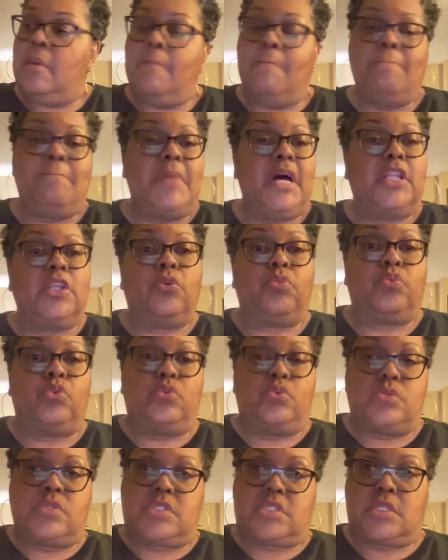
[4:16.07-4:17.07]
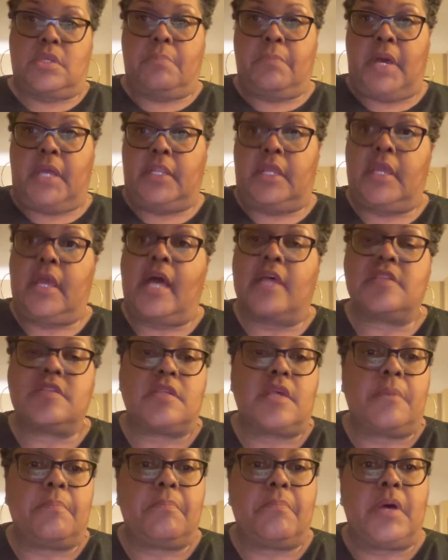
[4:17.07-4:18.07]
Belarus. Somebody, I
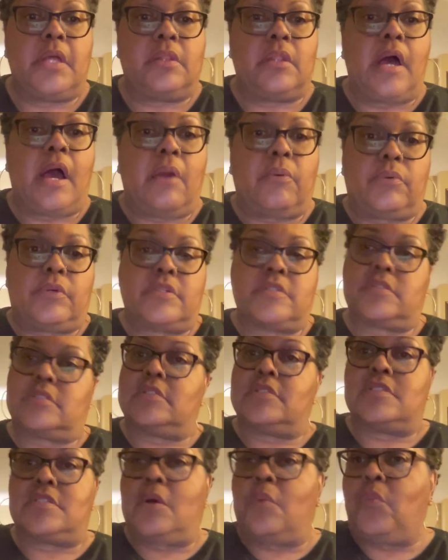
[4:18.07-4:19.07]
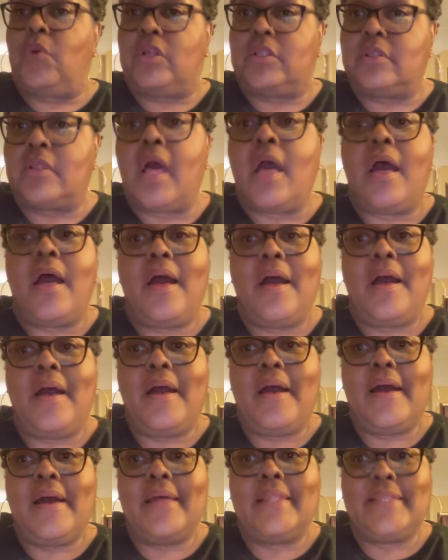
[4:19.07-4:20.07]
said Belarus, and someone
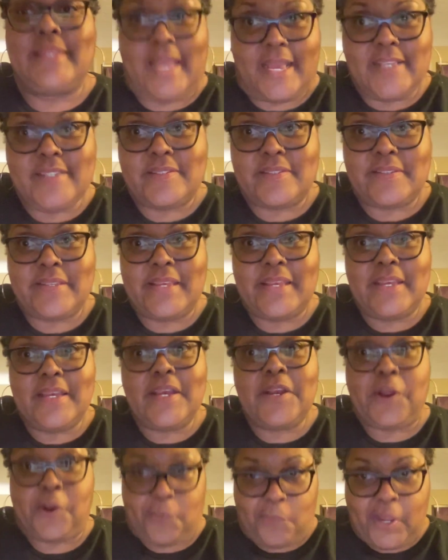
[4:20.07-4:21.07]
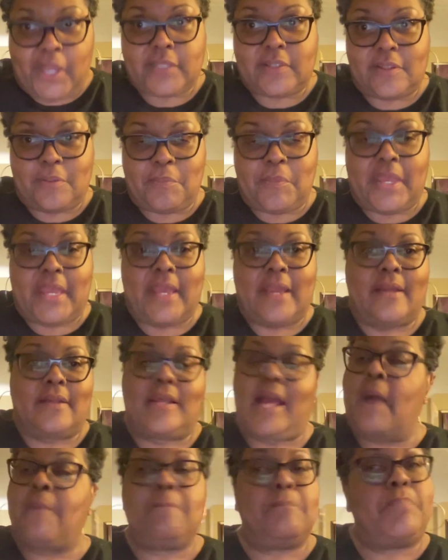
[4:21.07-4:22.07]
nicely corrected me.
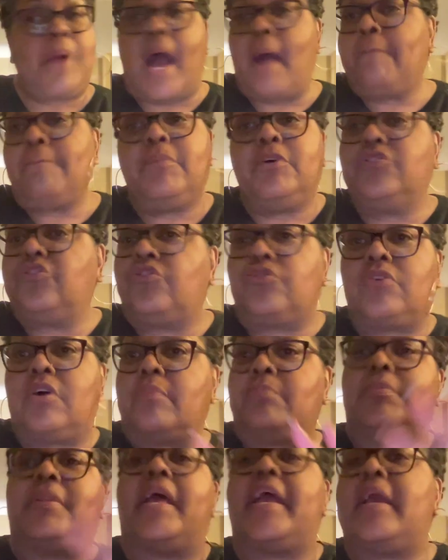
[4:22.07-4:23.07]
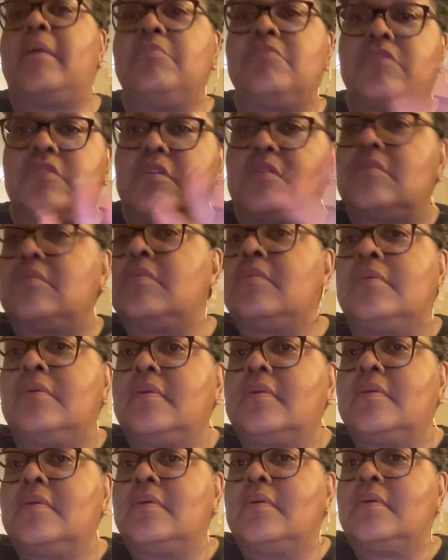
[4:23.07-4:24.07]
I, I butcher up names and
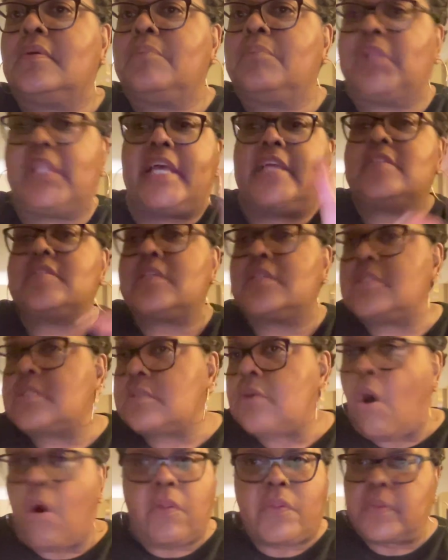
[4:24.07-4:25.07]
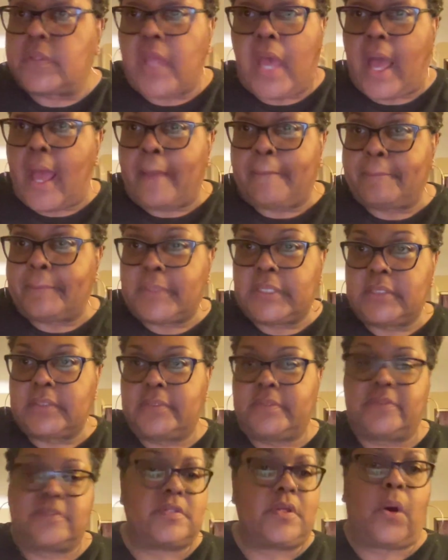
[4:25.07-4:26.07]
places all the time.
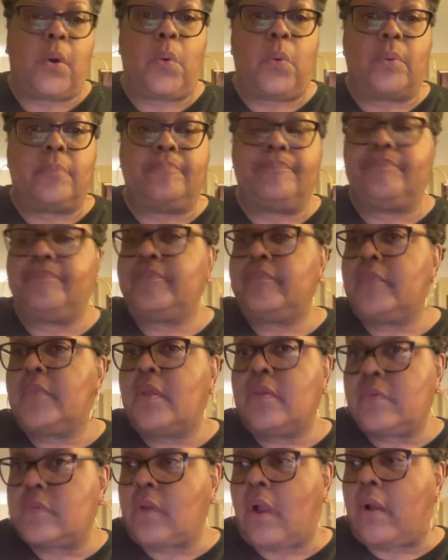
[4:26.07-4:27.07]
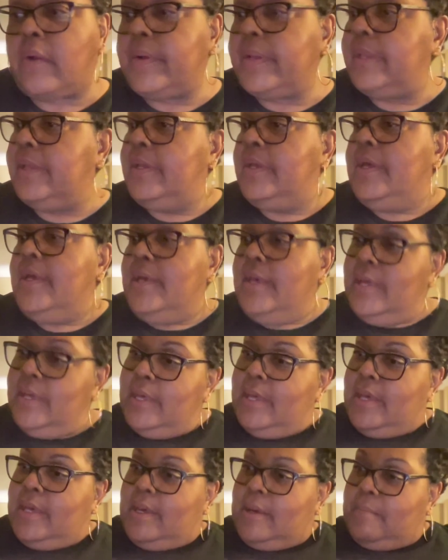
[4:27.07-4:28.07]
So, sorry.
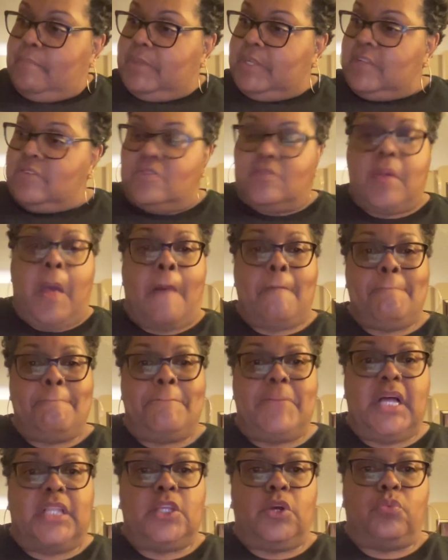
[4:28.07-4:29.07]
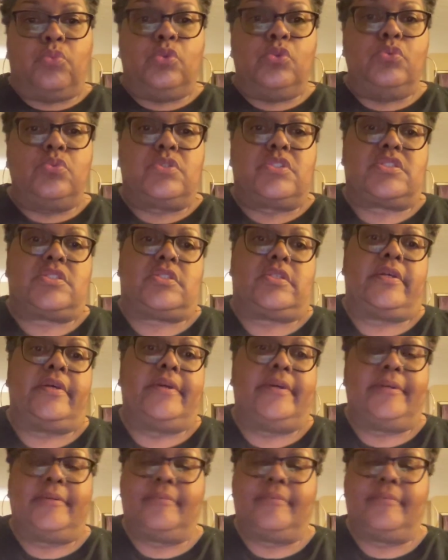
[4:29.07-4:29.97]
But it's Belarus,